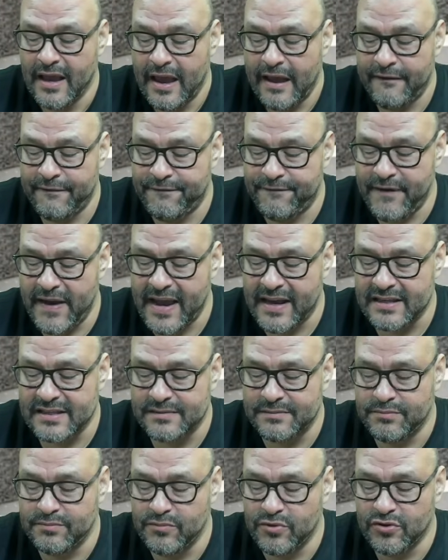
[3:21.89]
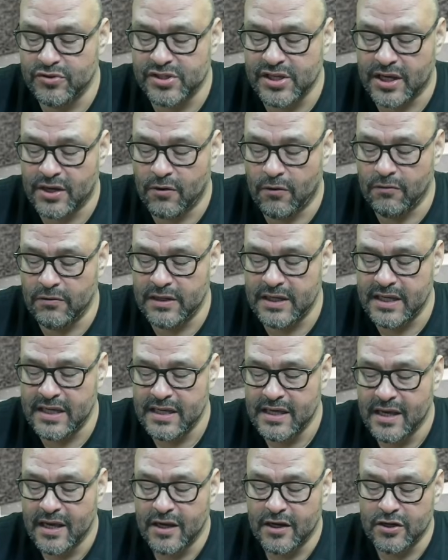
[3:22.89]
Effects, music
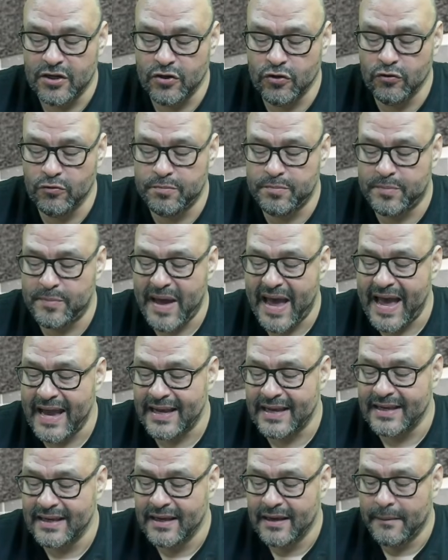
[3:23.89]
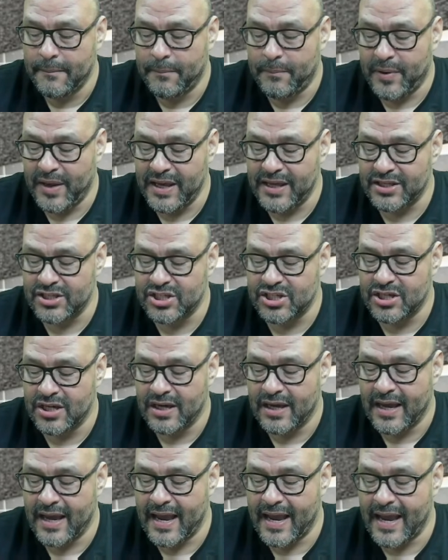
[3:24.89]
only, loop back, pitch,
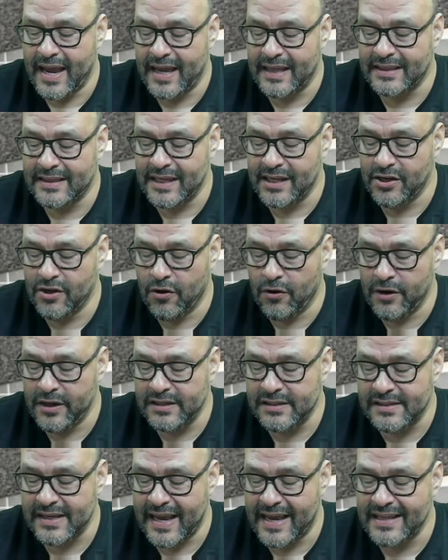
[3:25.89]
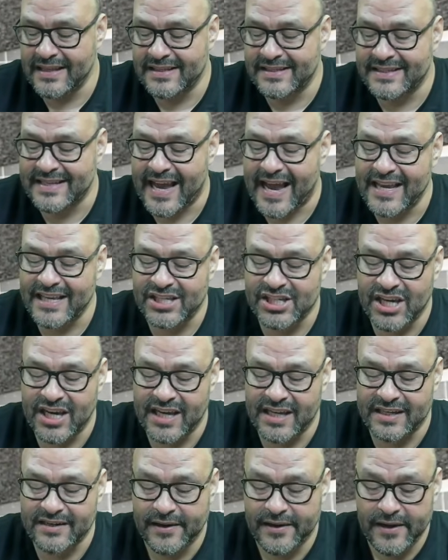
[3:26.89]
and the noise and
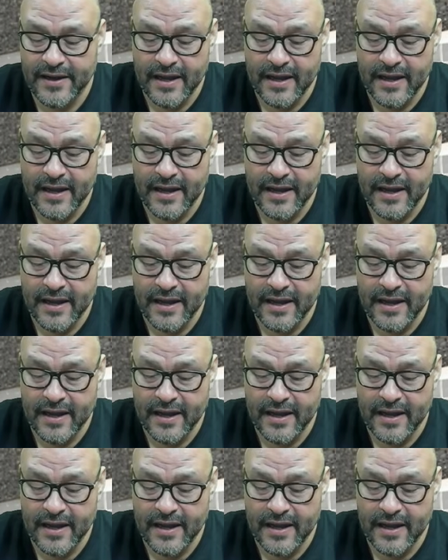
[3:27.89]
sidechain.